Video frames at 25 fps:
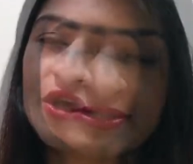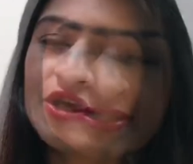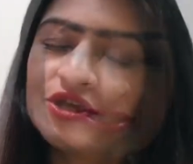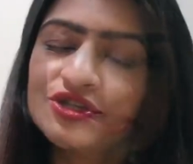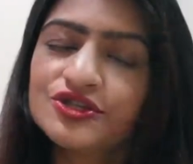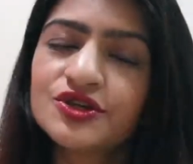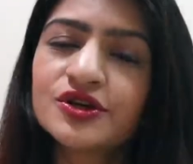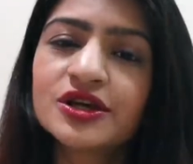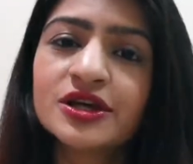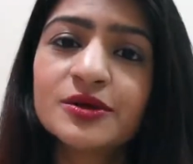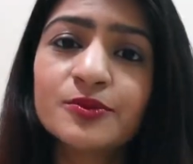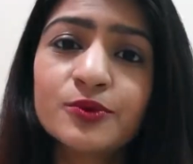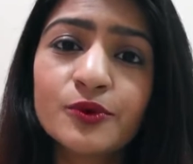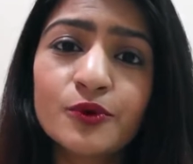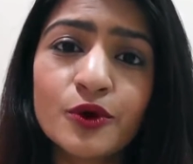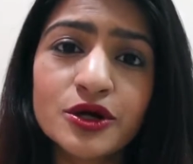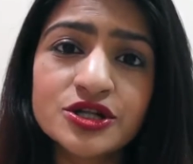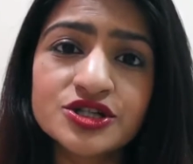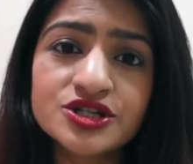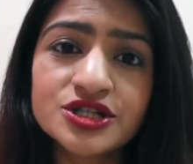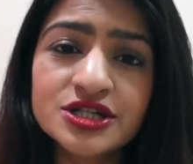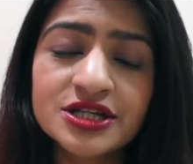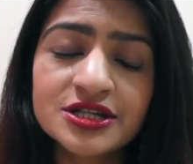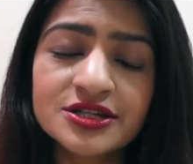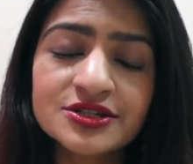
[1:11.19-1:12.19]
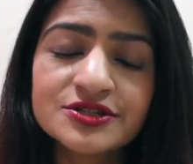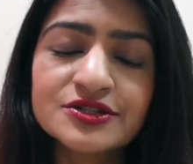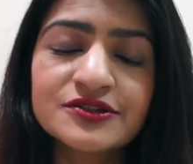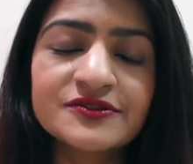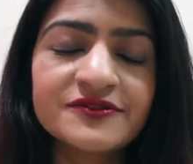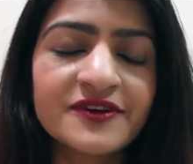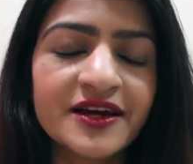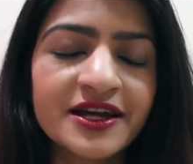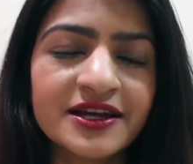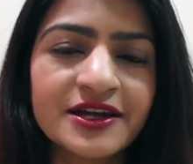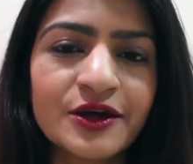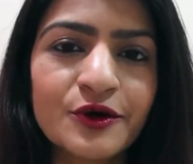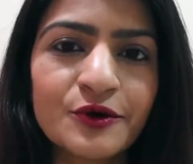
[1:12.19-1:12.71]
So keep watching to
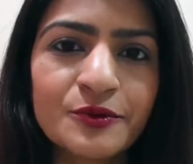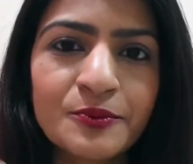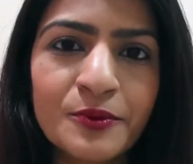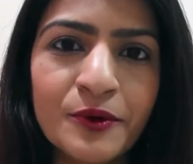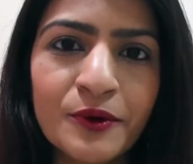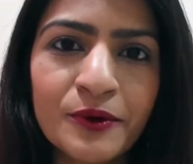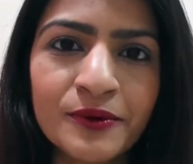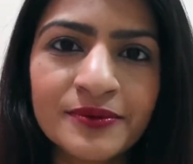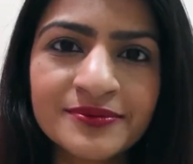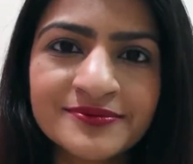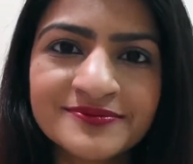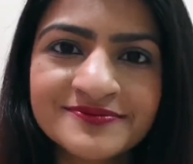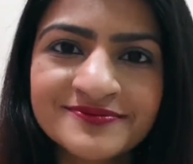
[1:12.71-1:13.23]
find out more.